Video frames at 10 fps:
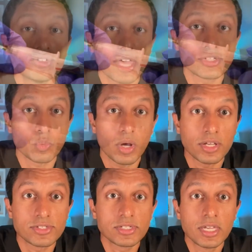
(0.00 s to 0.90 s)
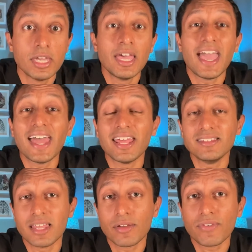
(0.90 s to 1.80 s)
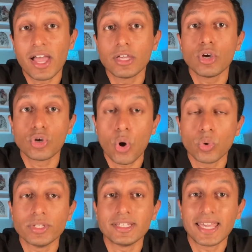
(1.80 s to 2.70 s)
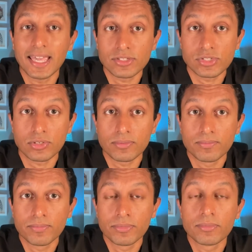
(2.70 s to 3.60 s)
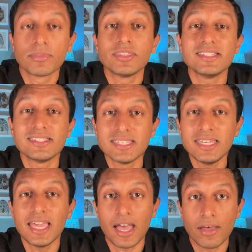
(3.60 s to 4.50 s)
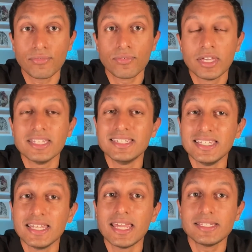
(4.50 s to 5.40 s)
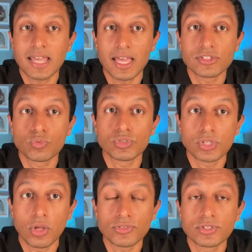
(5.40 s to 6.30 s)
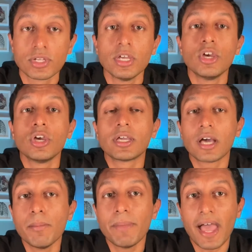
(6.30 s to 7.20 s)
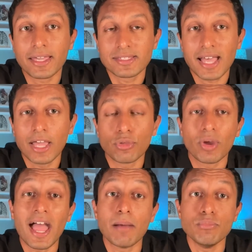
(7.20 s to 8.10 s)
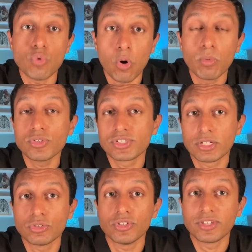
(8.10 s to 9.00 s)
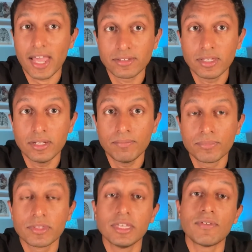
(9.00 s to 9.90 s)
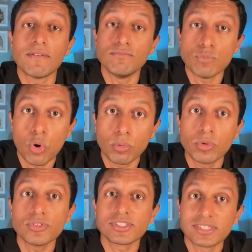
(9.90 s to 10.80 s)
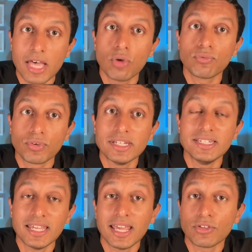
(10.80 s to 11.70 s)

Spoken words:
test was at identifying colon cancer. The cfDNA test results come back as either abnormal signal detected if abnormal cell-free DNA